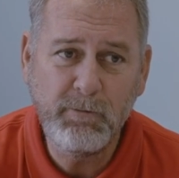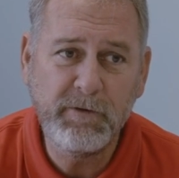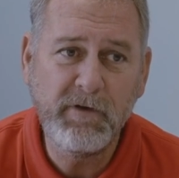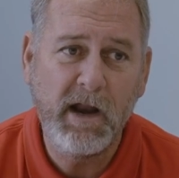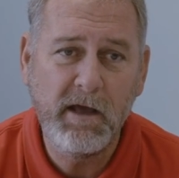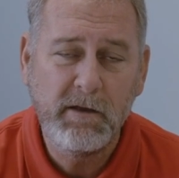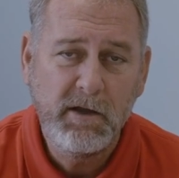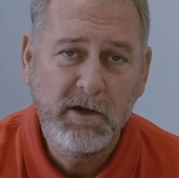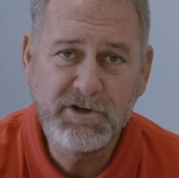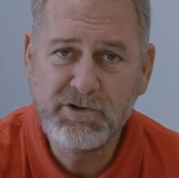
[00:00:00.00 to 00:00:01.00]
We've got
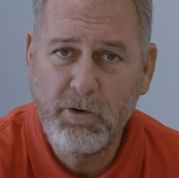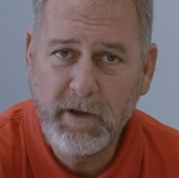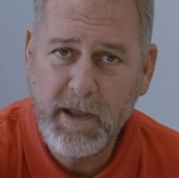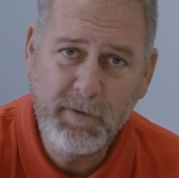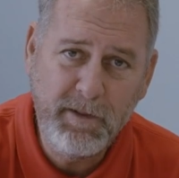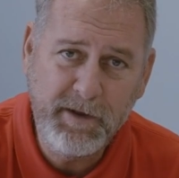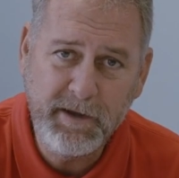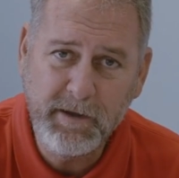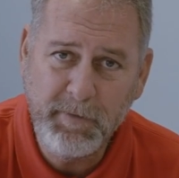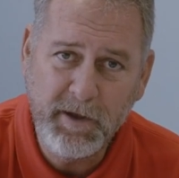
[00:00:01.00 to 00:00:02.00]
a short game
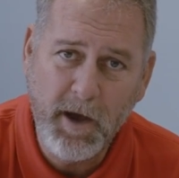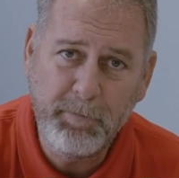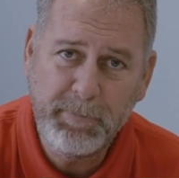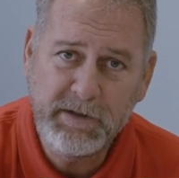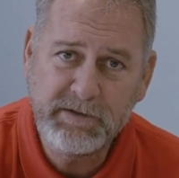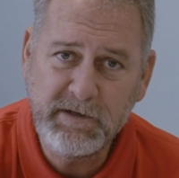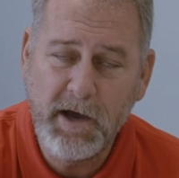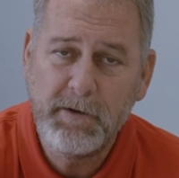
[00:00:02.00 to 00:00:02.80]
clinic coming up at